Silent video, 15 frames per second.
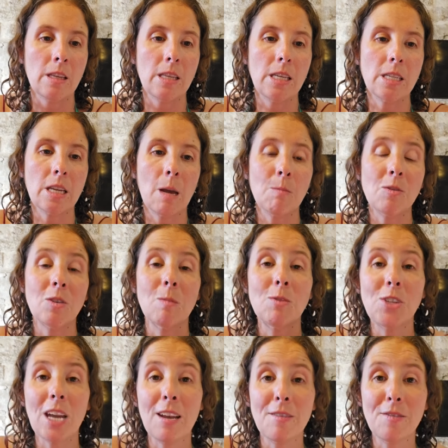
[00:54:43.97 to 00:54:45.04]
This comes from
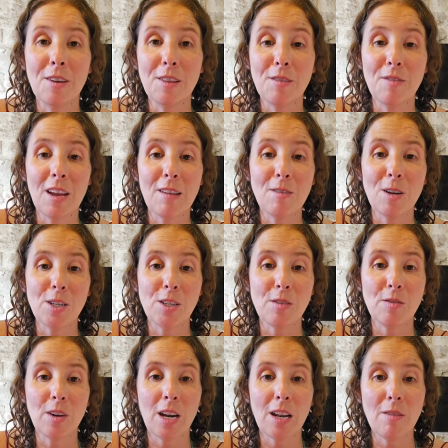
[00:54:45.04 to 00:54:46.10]
Jeff on the 5
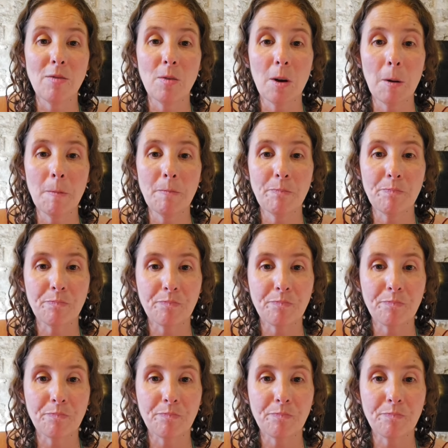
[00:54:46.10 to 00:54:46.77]
Question Friday forum.